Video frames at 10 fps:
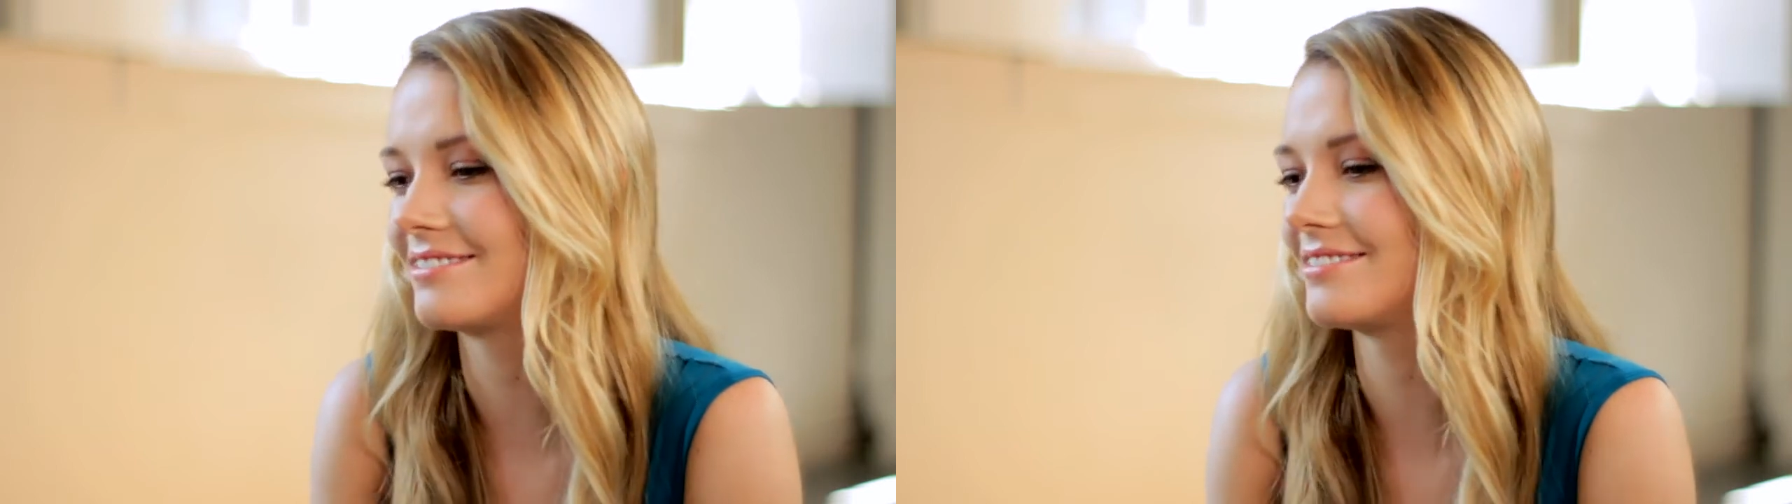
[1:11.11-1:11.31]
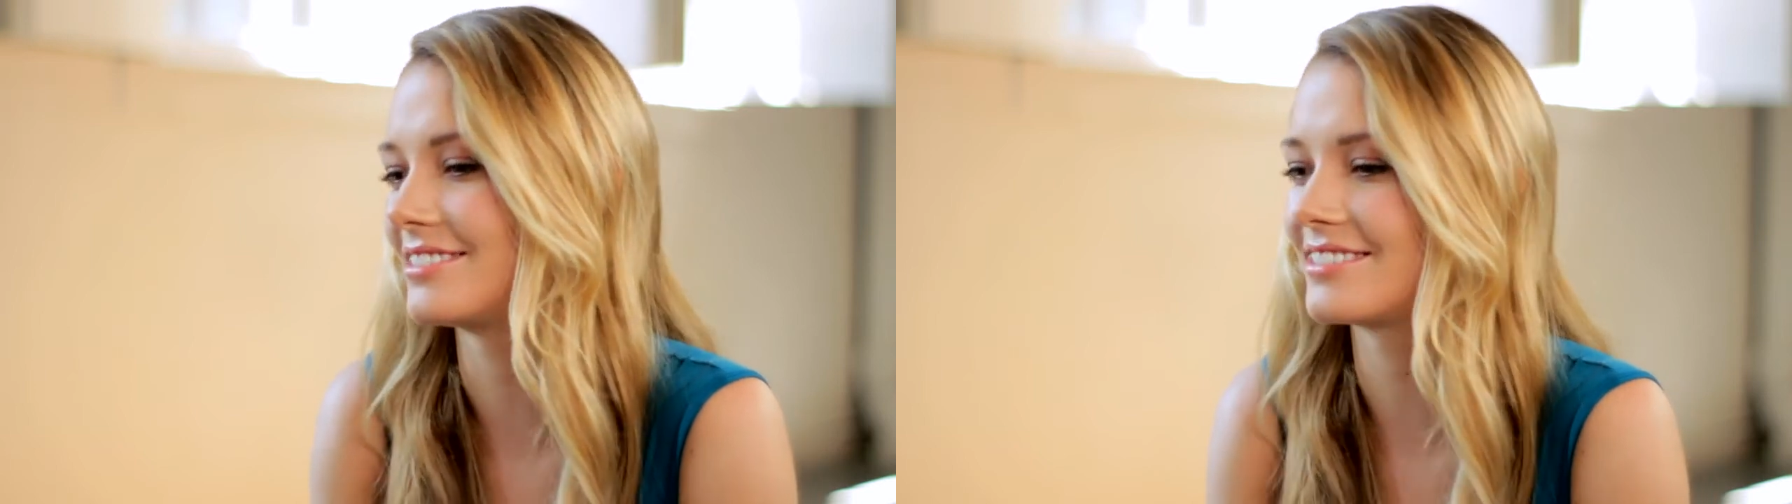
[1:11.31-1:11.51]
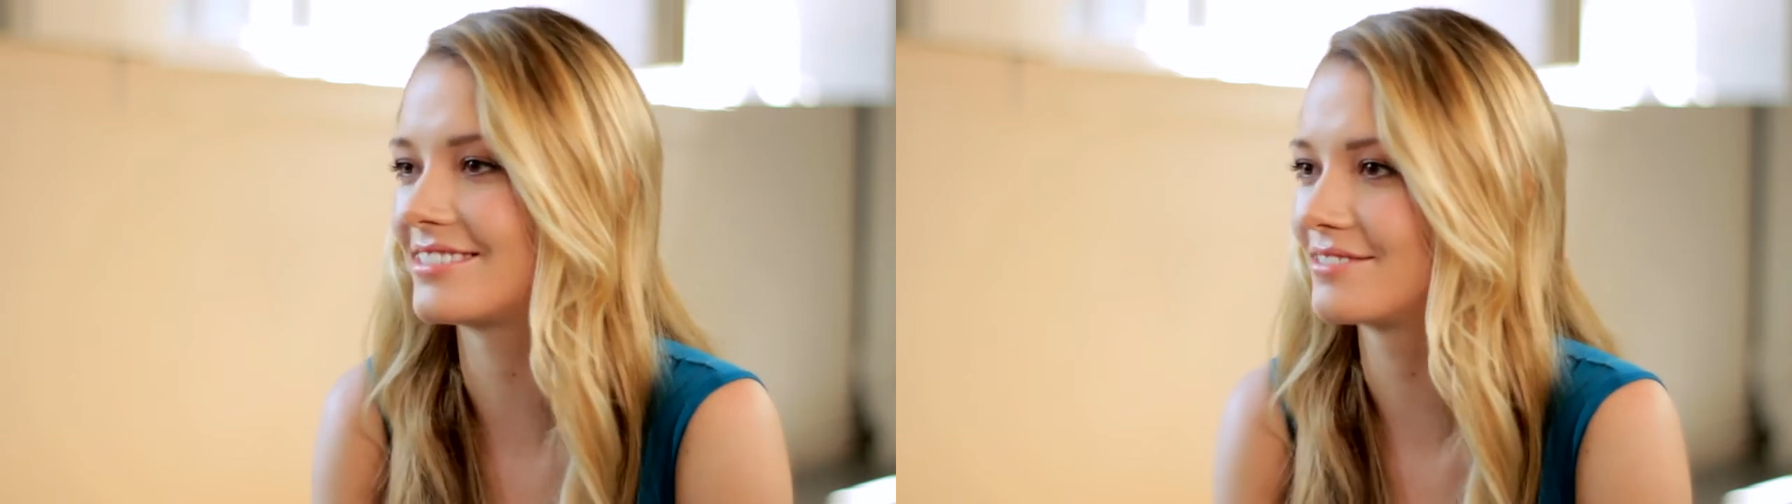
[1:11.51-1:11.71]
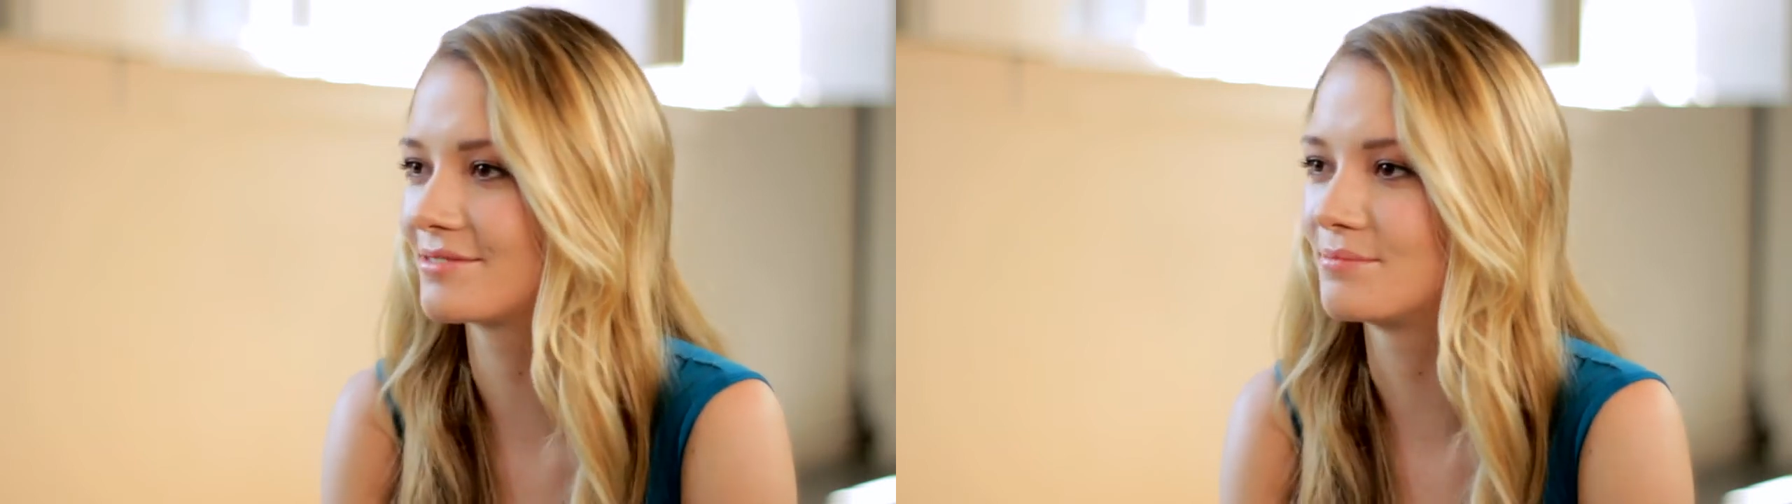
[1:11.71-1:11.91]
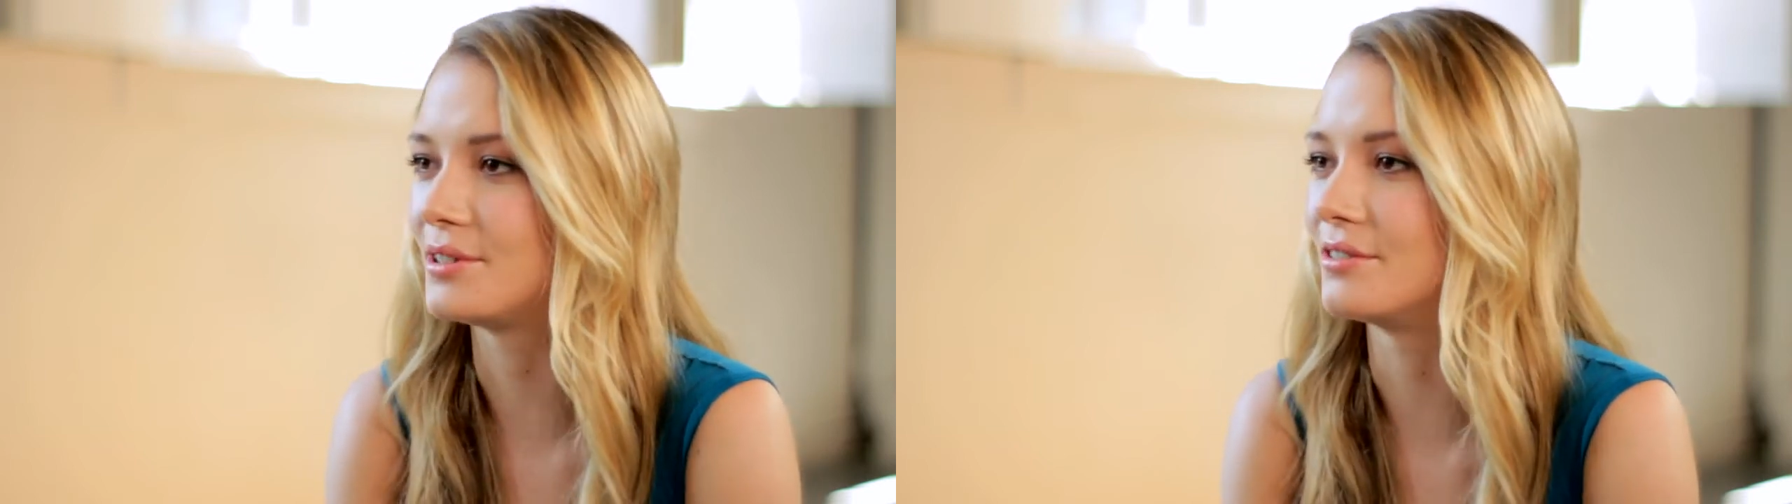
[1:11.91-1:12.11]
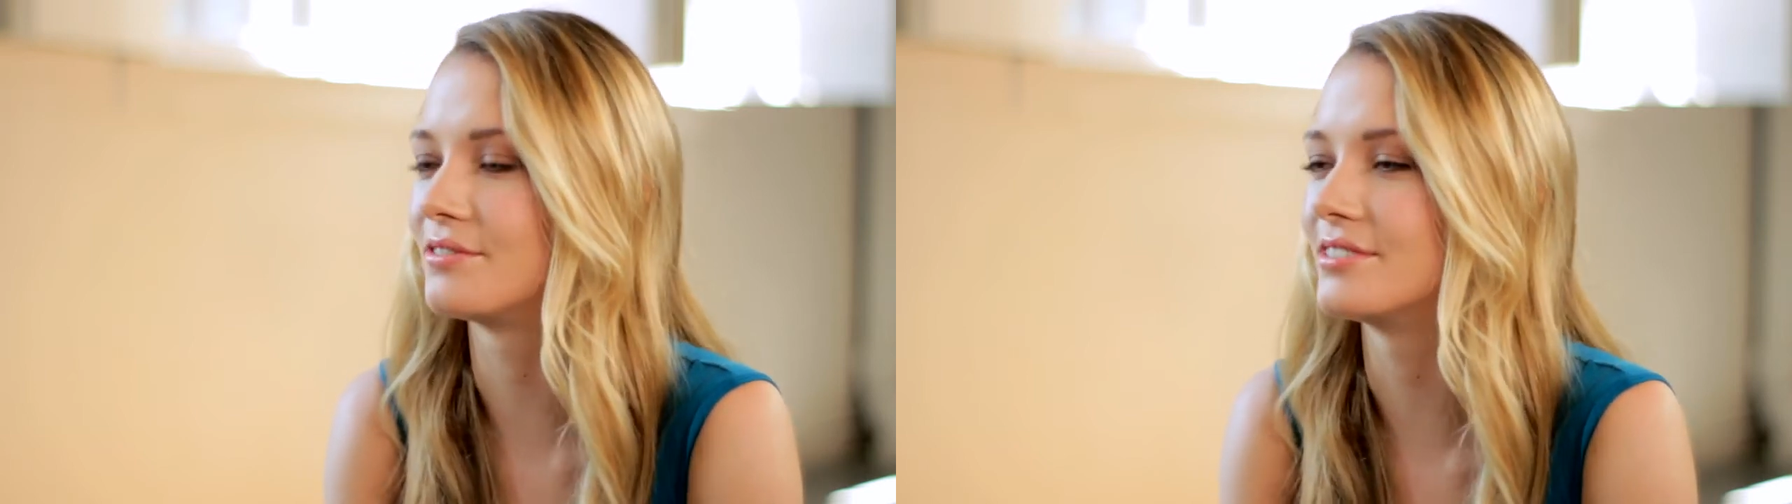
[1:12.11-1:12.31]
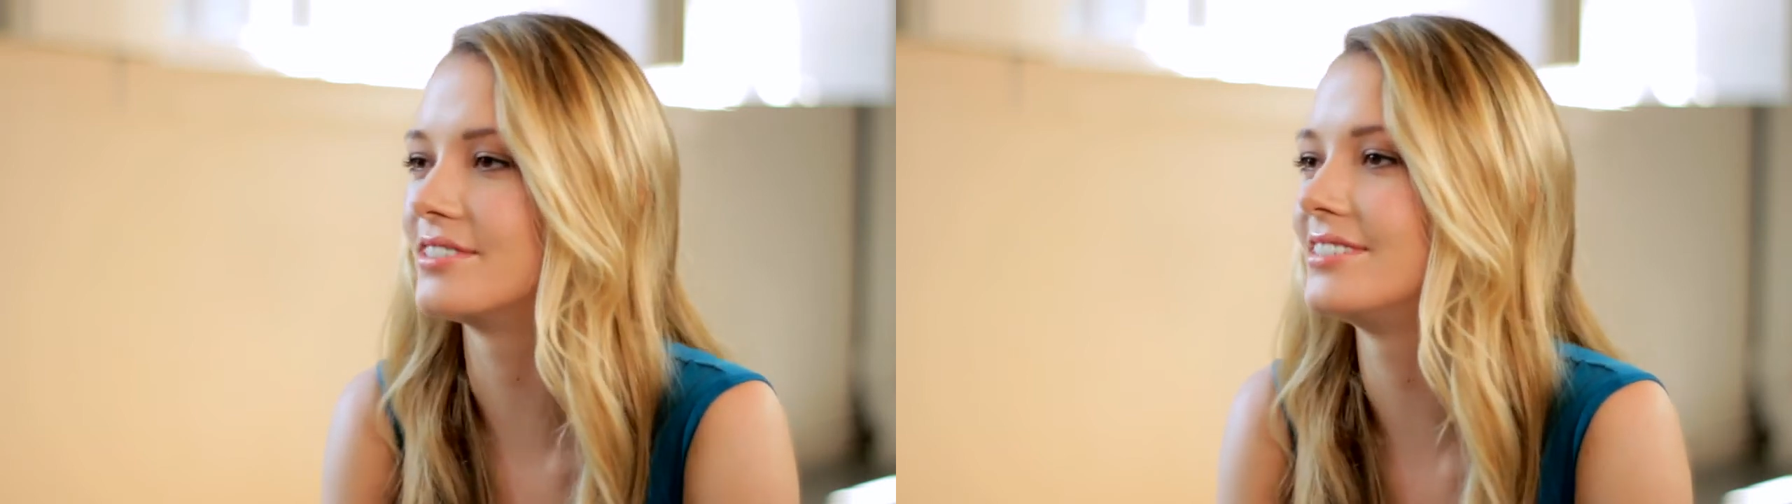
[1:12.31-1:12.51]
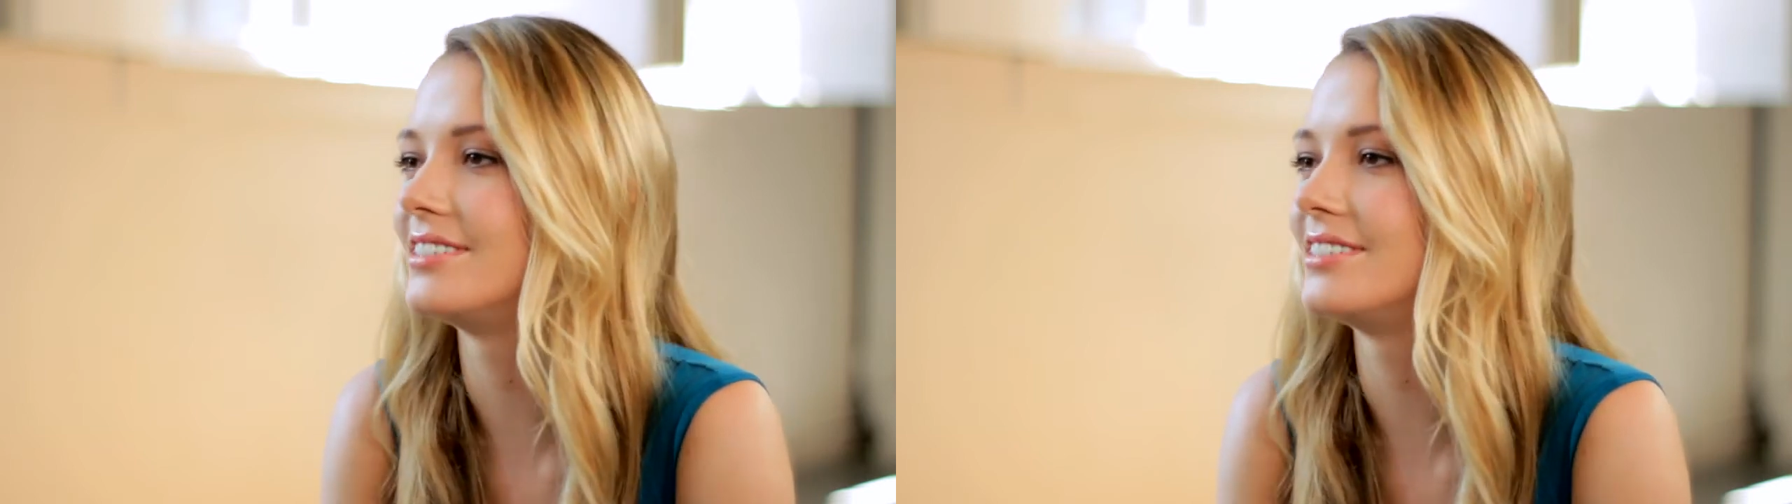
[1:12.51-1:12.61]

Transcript: just beautiful.